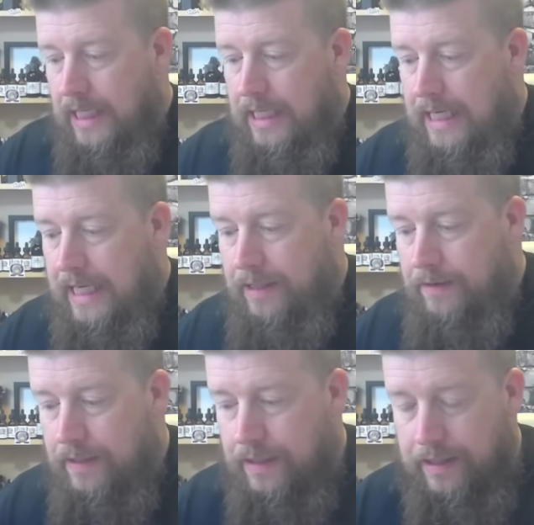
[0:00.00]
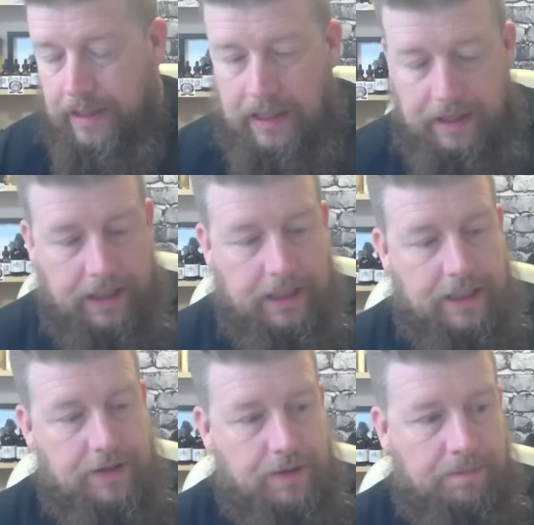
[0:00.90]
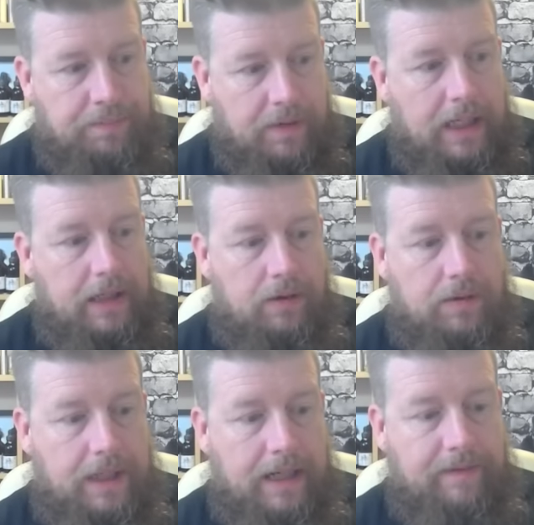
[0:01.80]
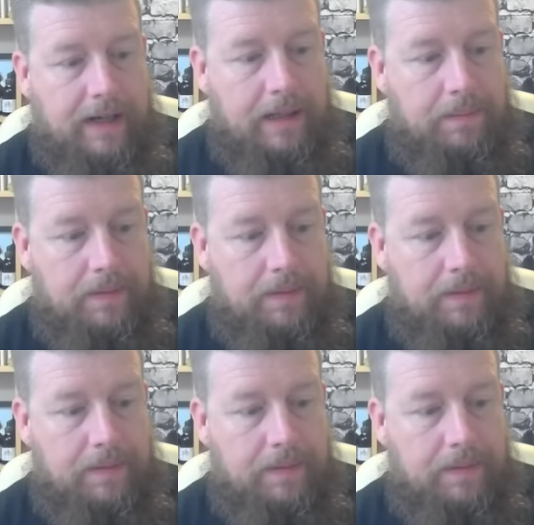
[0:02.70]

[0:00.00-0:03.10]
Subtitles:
Now, I think this is a brilliant all-day vape.